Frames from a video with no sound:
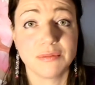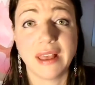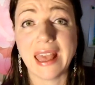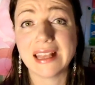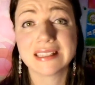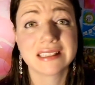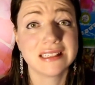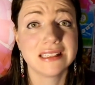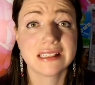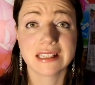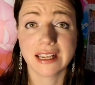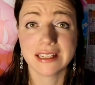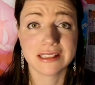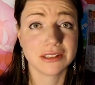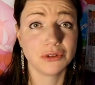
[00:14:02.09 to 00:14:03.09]
Essence
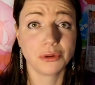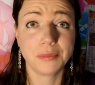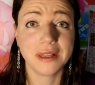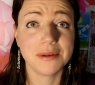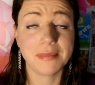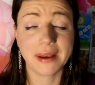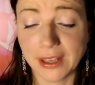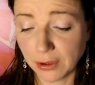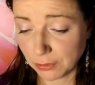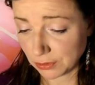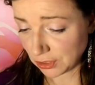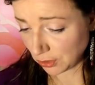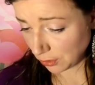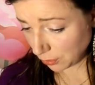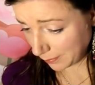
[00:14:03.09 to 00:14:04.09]
is normally
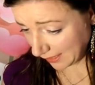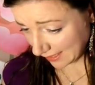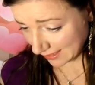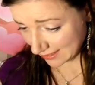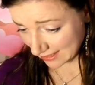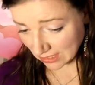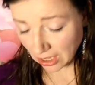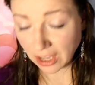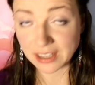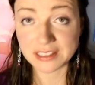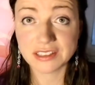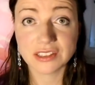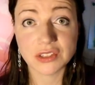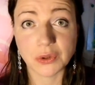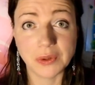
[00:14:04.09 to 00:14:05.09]
go-to because it
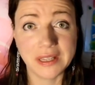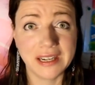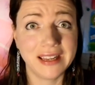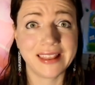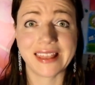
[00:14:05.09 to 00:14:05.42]
costs so little.